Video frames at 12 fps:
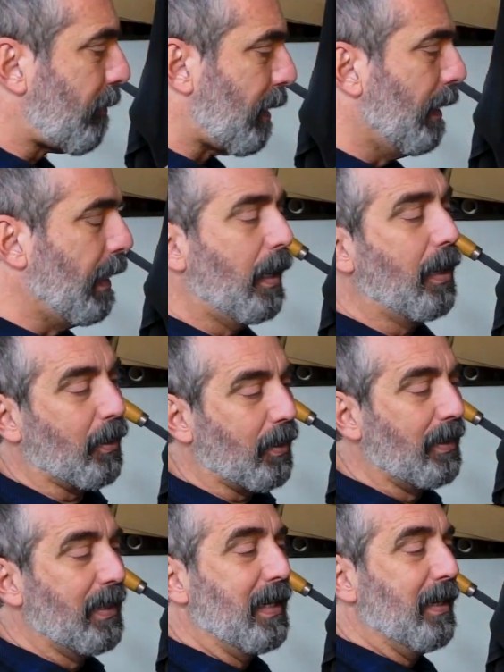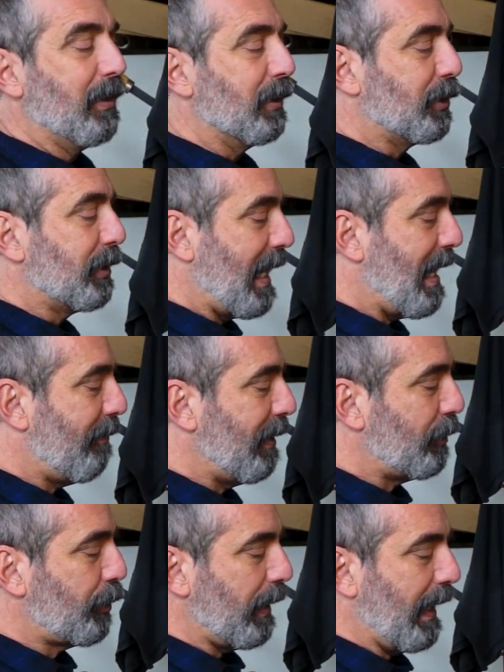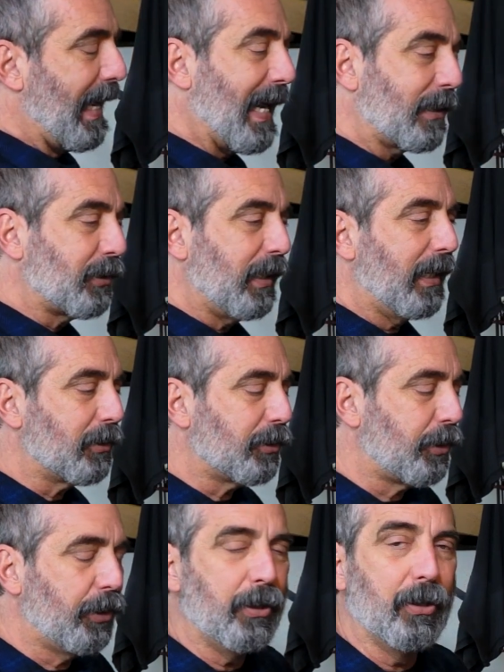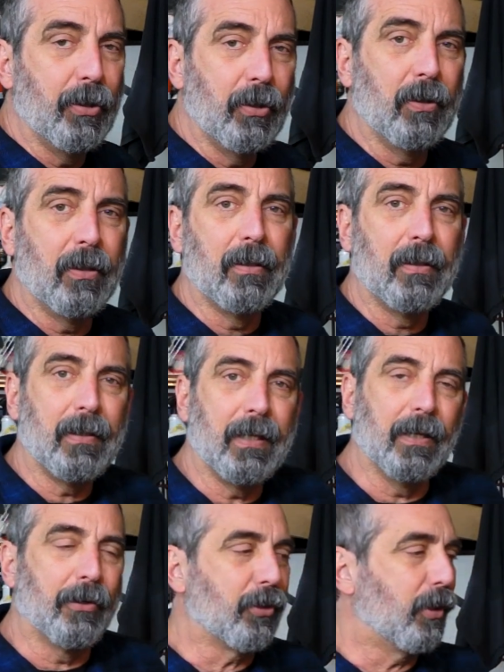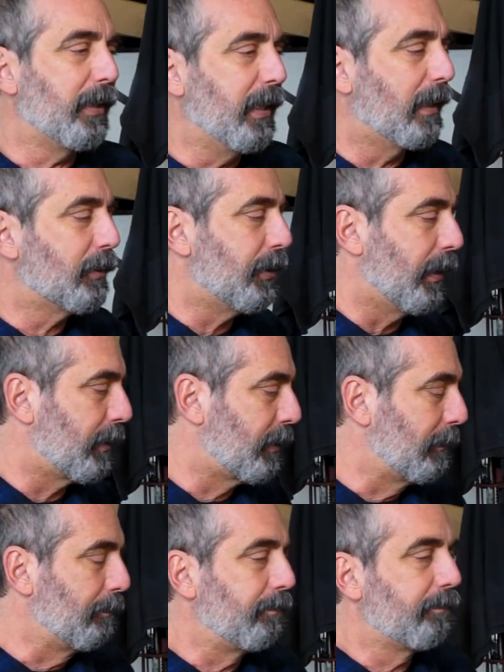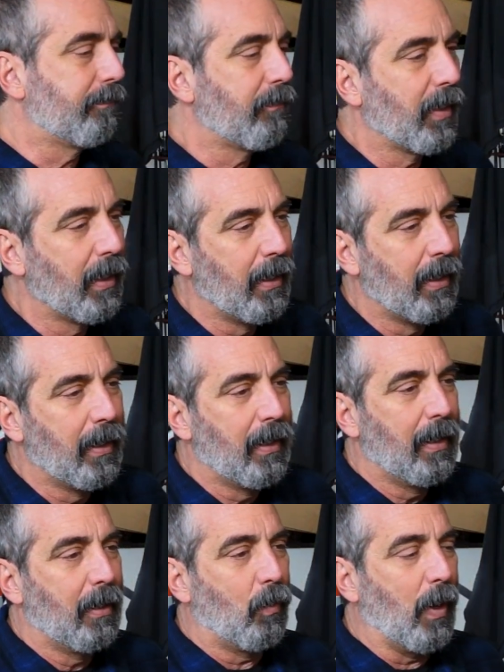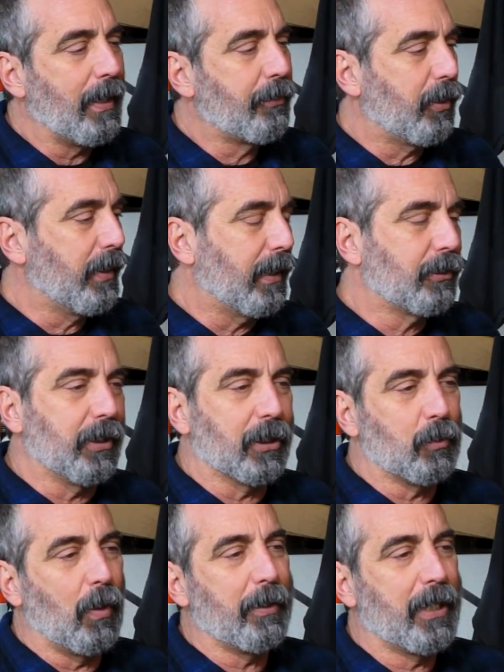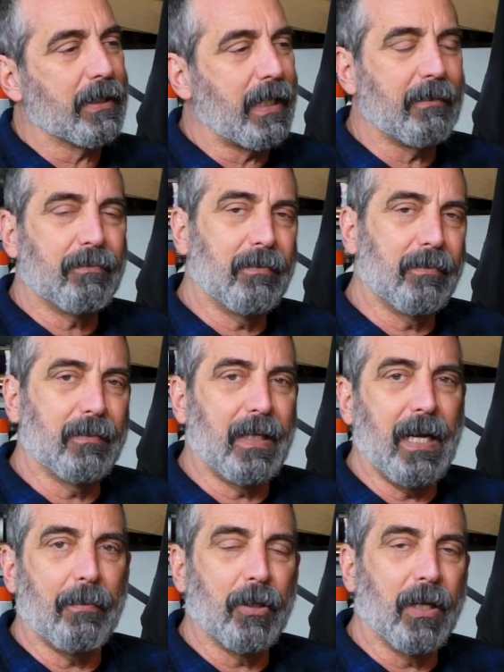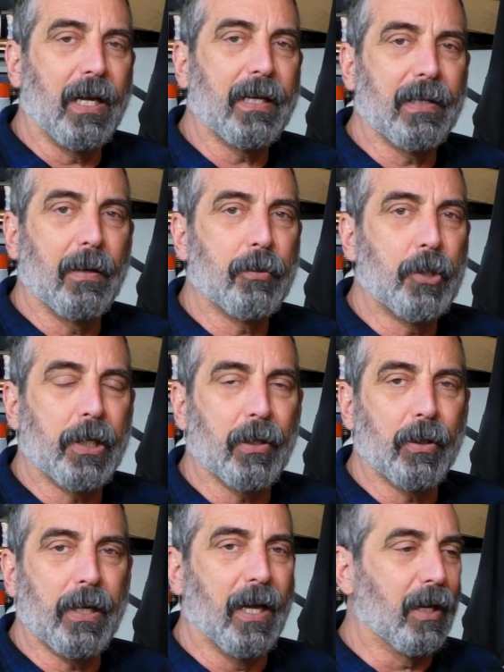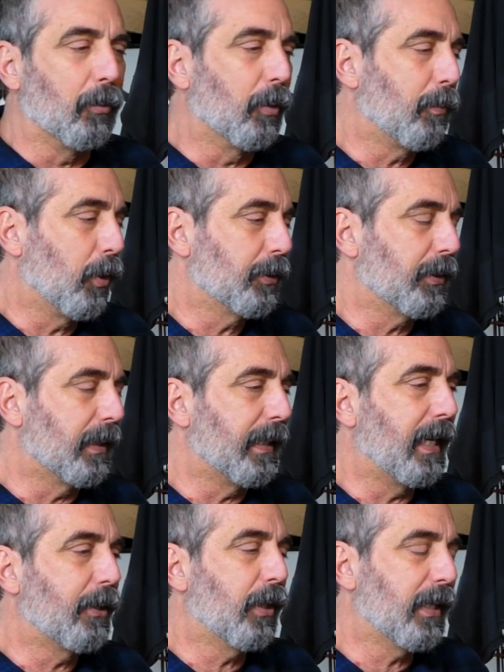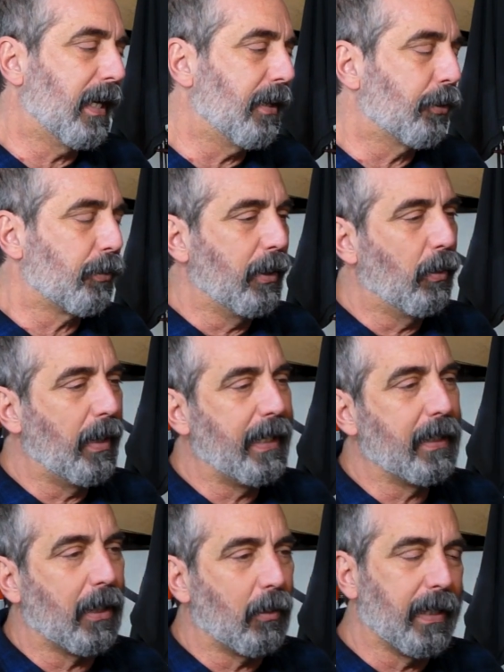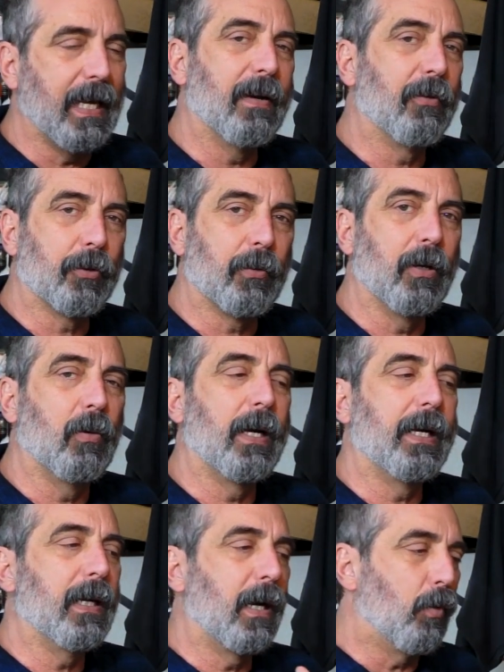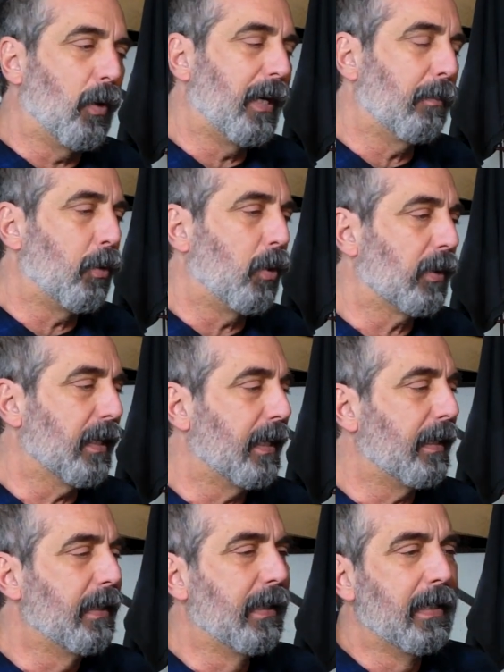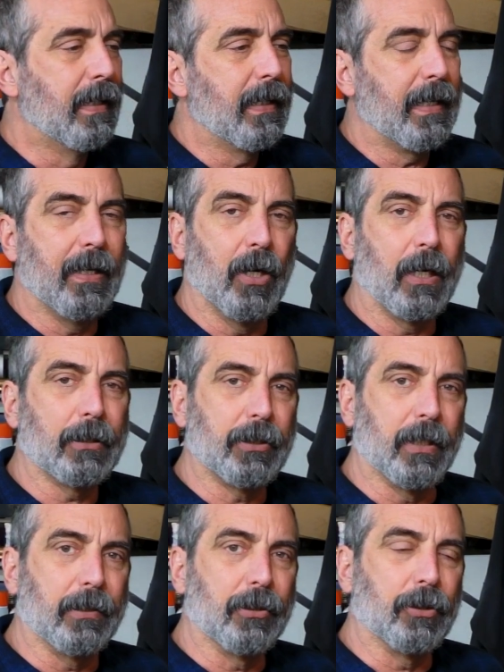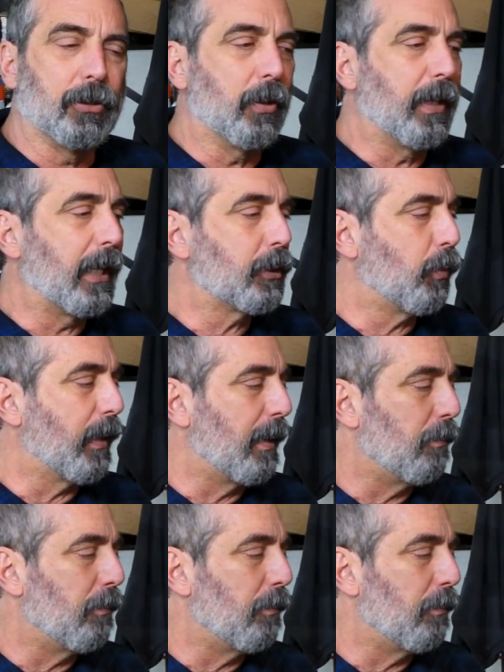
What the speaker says: Now, the Savage Access 2 in 30-06. Why 30-06? Well, because I happen to like that particular caliber personally. I could have gotten a 308. I already have a 308. I wanted a bolt gun in 06, and so that's what I